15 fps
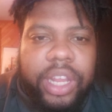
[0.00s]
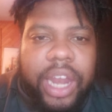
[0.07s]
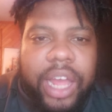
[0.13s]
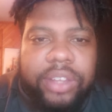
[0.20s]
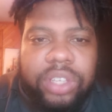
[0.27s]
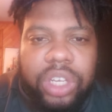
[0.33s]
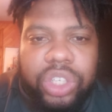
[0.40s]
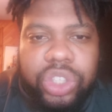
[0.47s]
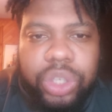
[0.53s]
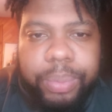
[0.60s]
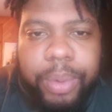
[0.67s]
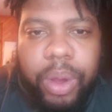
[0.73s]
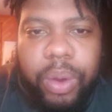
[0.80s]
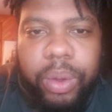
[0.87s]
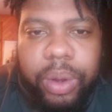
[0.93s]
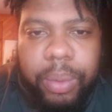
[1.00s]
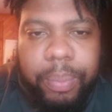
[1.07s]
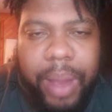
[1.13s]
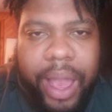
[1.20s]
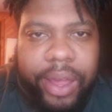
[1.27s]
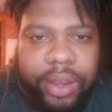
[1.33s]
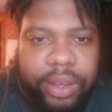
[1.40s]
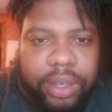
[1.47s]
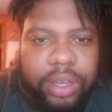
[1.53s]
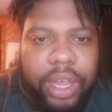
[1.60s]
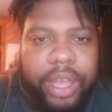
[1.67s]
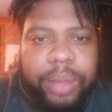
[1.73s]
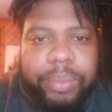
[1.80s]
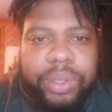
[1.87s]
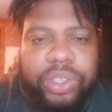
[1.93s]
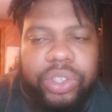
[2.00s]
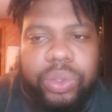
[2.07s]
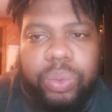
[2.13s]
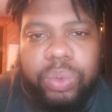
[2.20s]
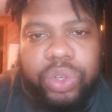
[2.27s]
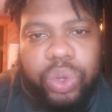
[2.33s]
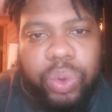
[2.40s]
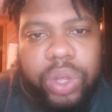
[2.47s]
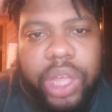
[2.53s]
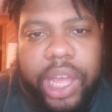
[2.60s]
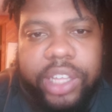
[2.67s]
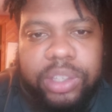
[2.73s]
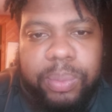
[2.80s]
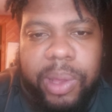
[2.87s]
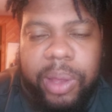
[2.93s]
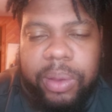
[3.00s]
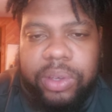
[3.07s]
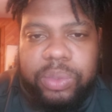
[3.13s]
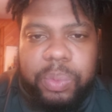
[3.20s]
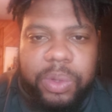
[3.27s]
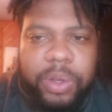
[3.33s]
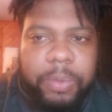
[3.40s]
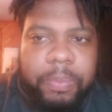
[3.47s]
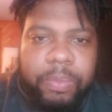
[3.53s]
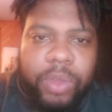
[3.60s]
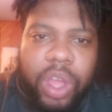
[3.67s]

that I touched upon in body image when doing case management,